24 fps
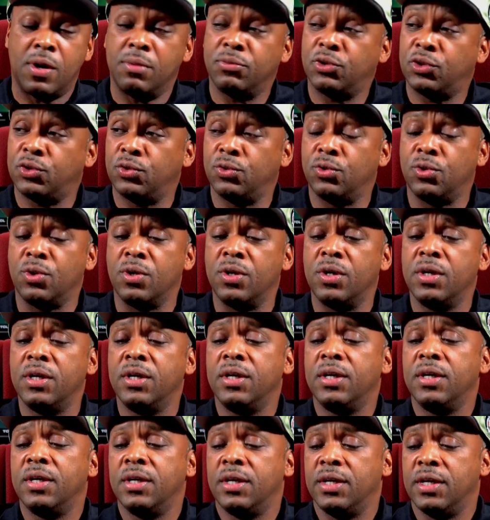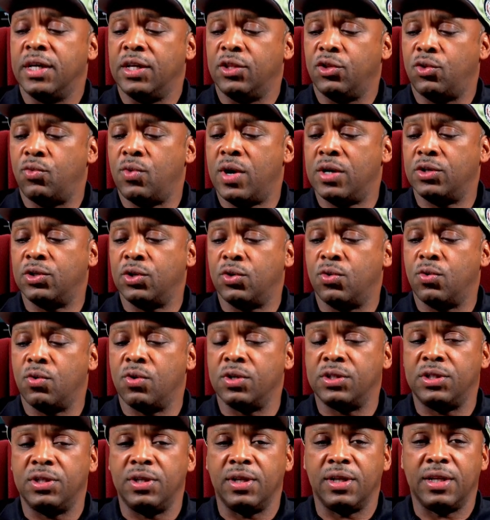I'm sure, throughout the
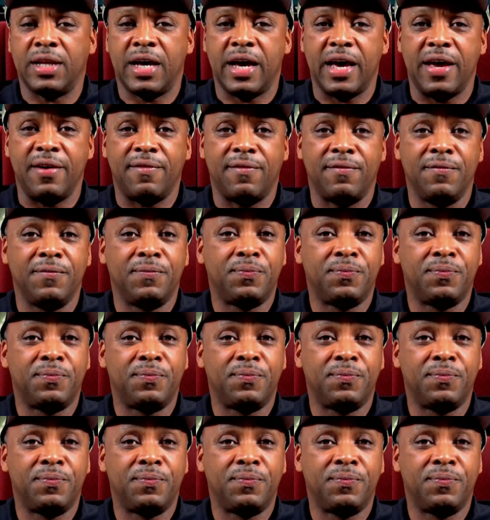course of your life.